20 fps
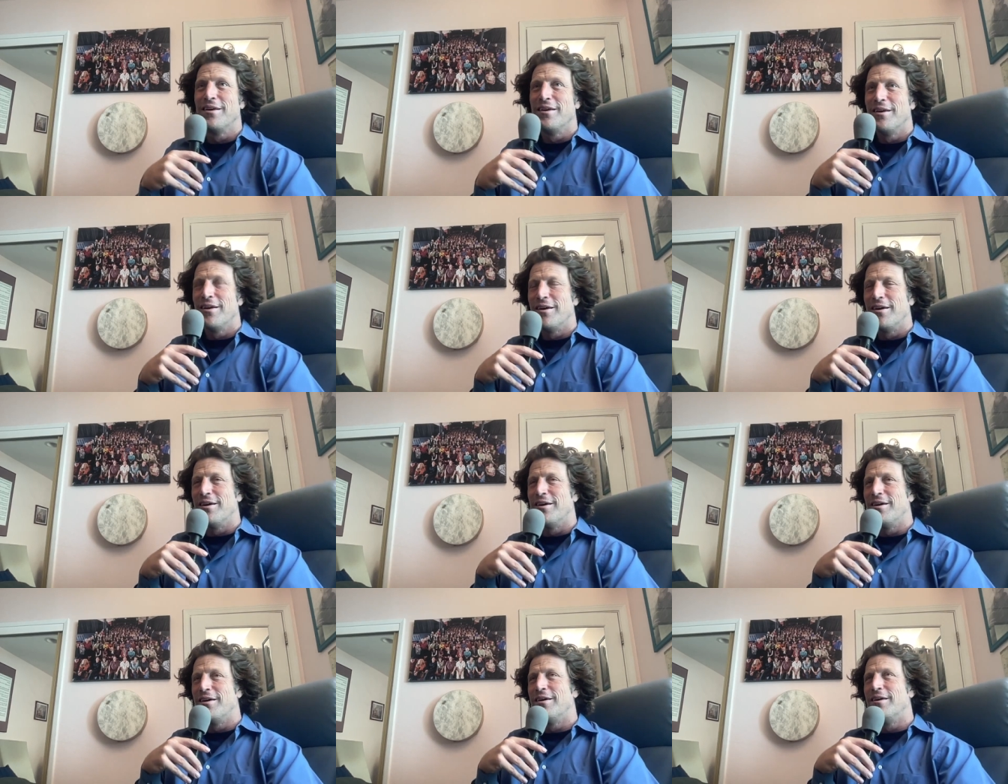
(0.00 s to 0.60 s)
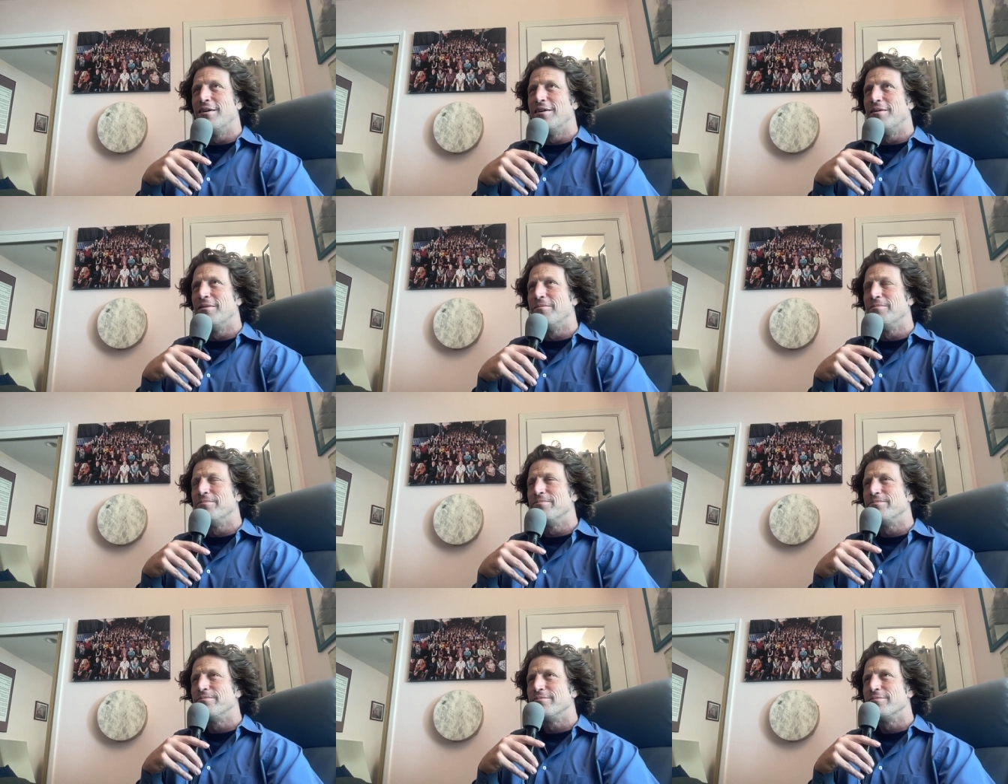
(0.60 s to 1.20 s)

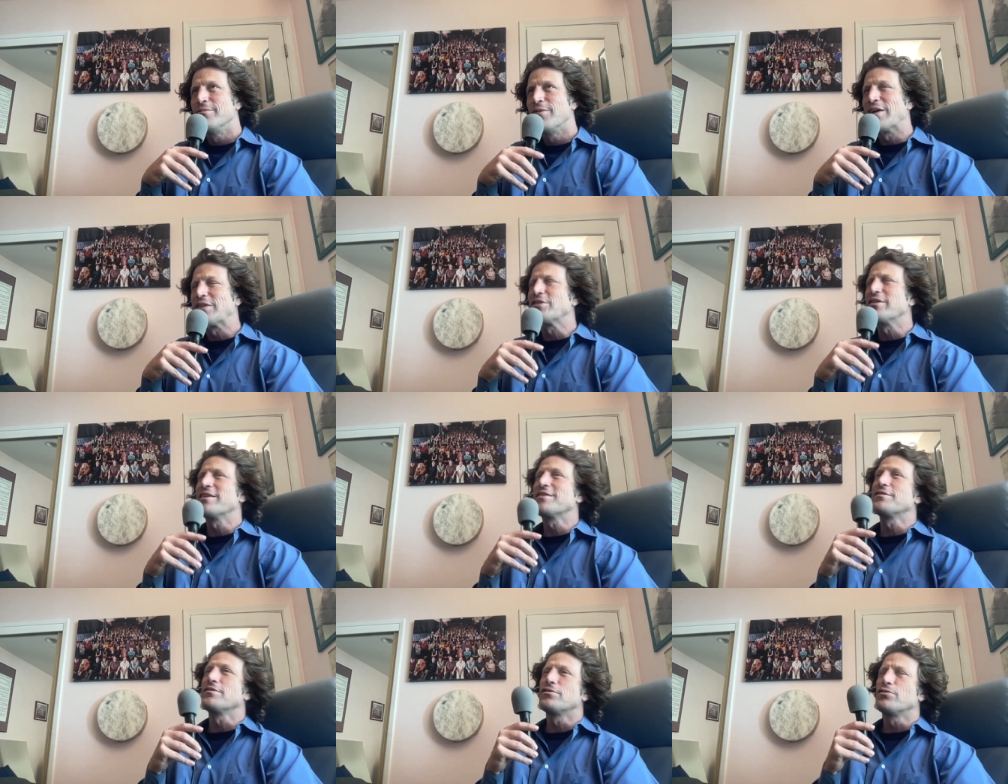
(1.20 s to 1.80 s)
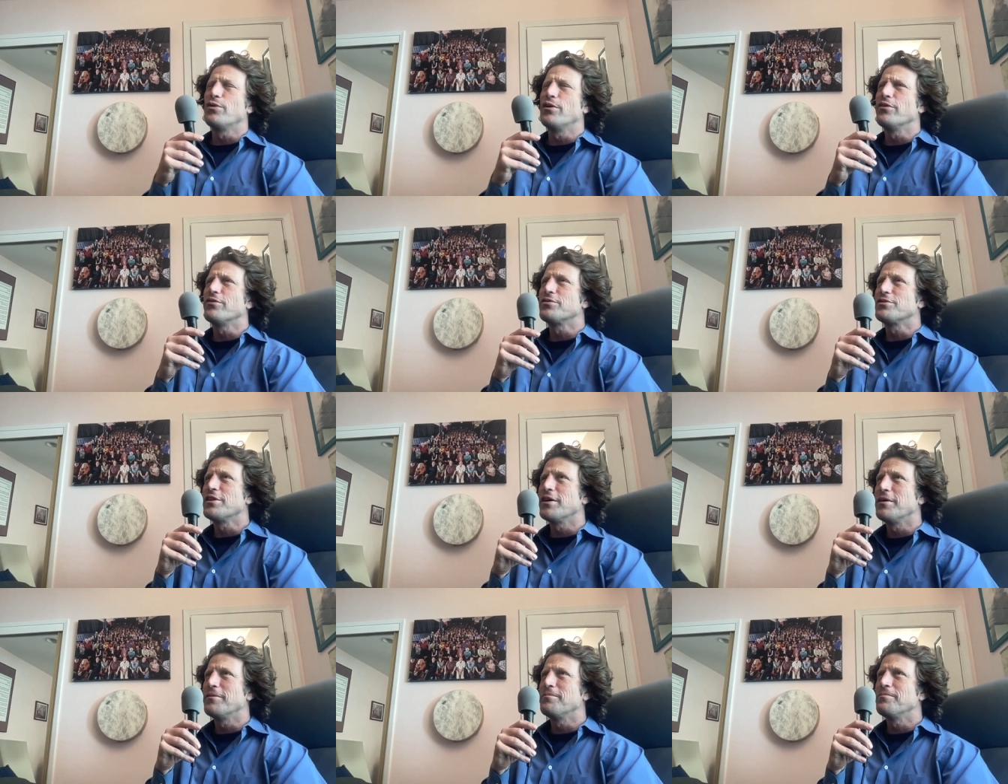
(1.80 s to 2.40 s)
Actually that's the 12th
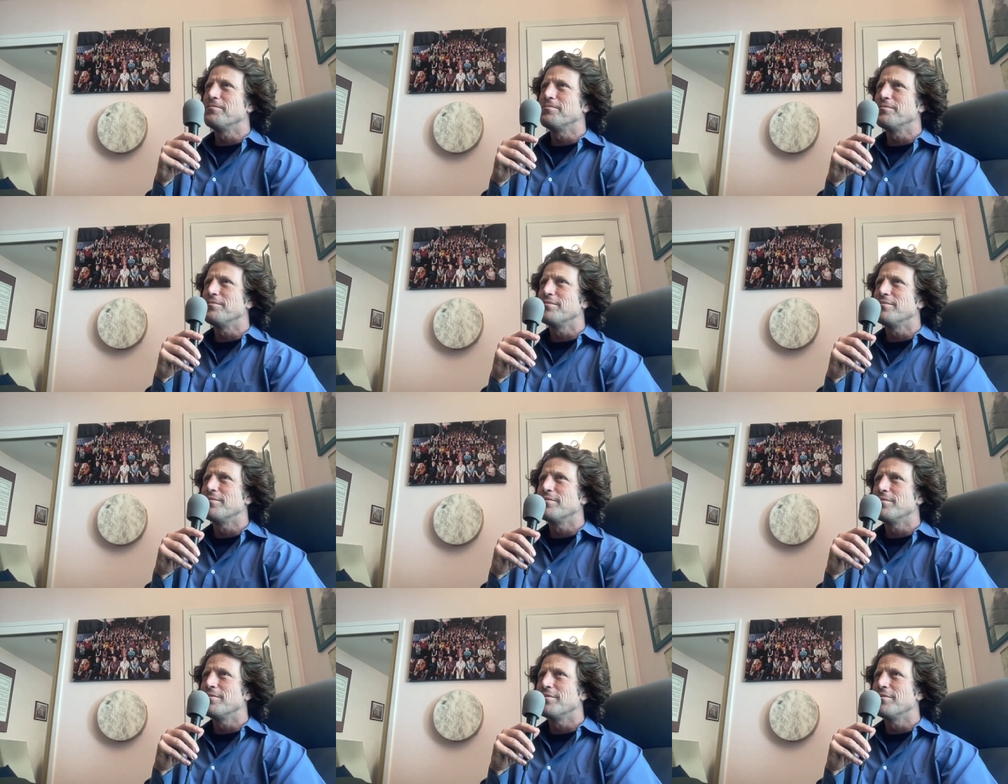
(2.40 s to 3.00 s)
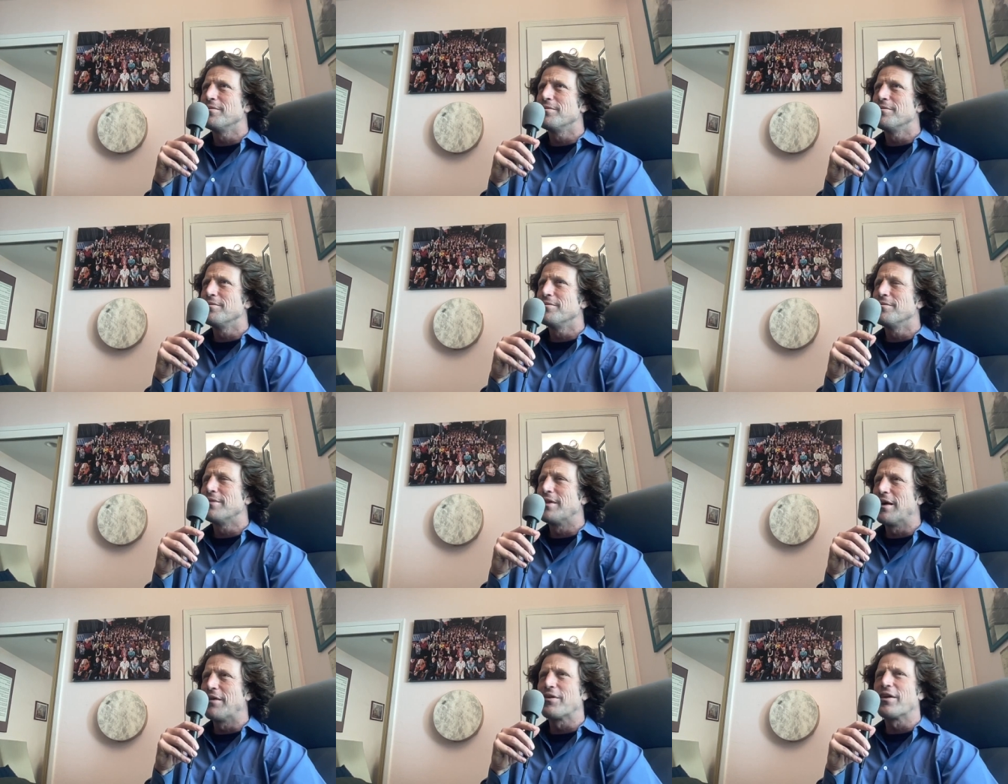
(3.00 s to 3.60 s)
step,
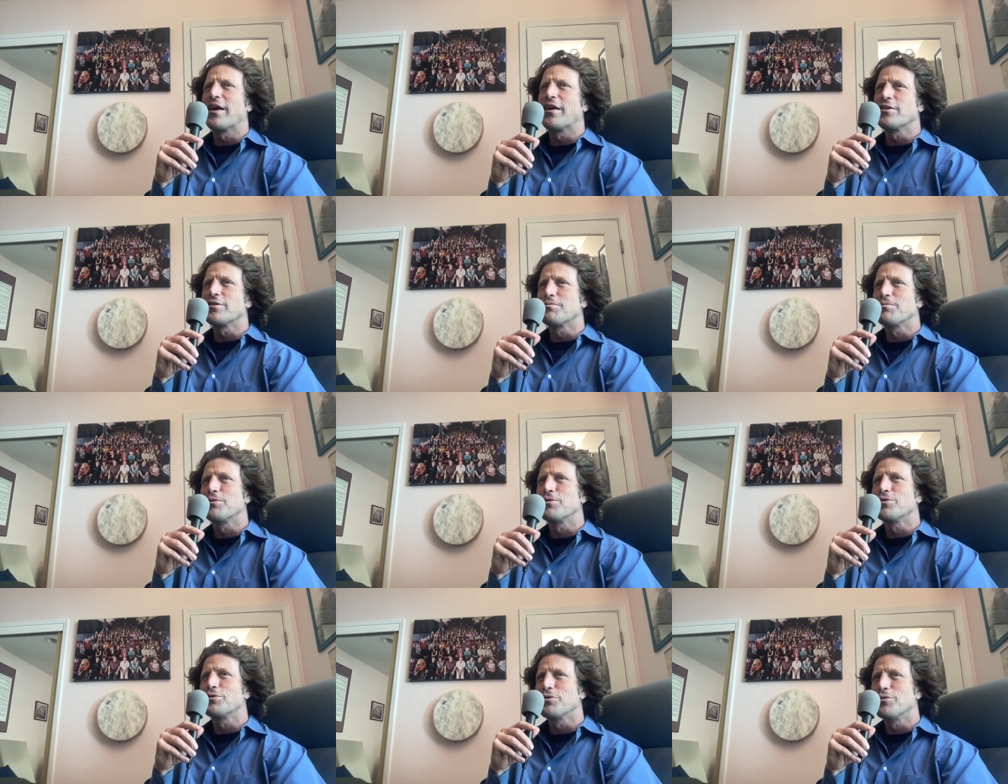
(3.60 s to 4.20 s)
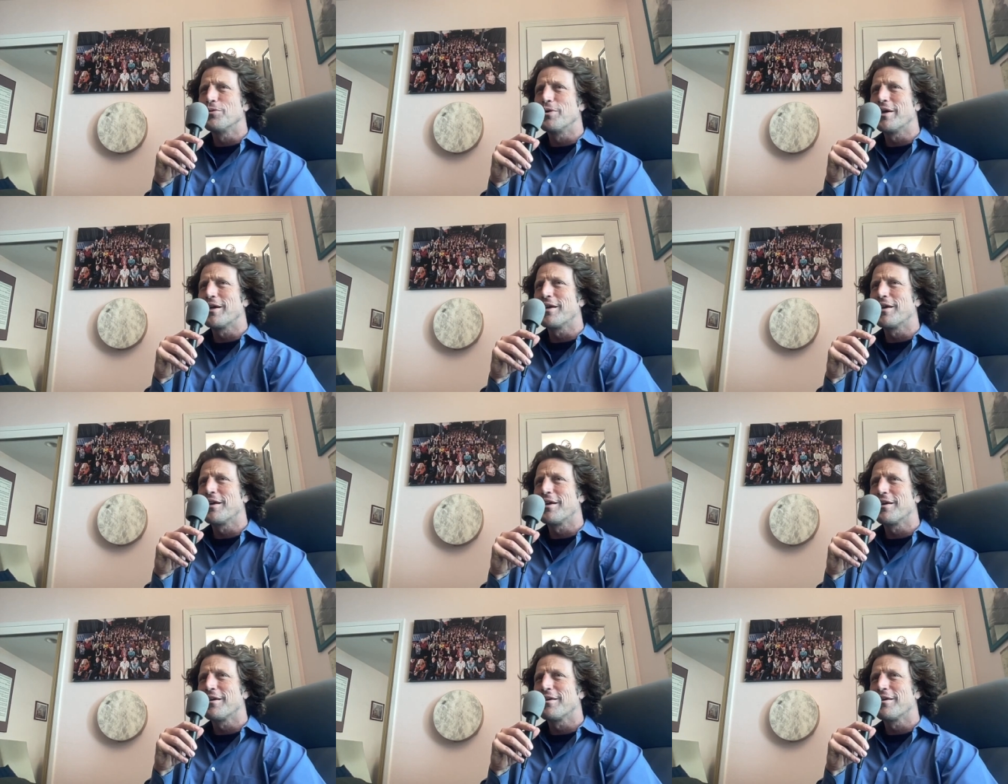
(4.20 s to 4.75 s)
having had a spiritual awakening.